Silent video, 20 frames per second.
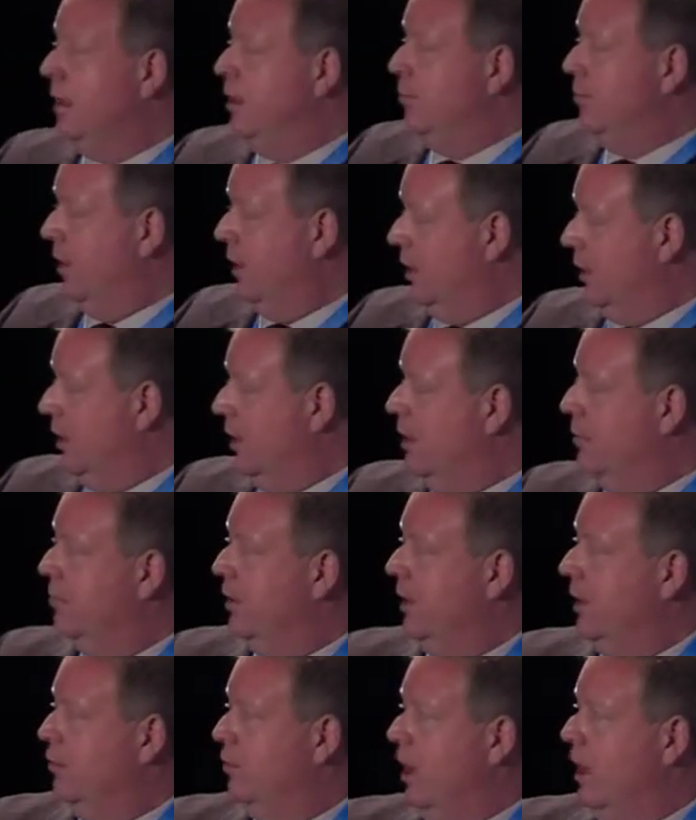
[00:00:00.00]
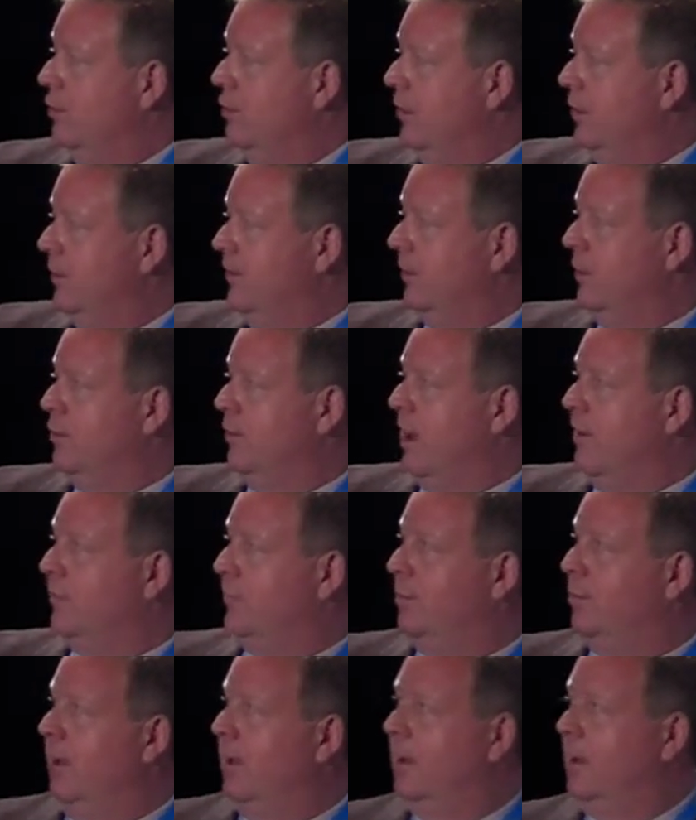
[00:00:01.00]
But I really think we have to
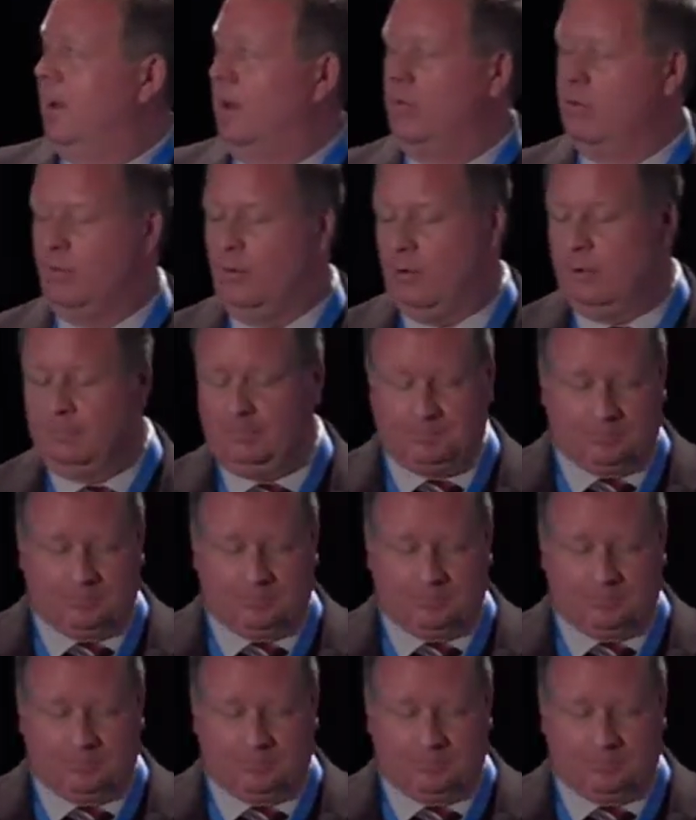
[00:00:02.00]
break it out more.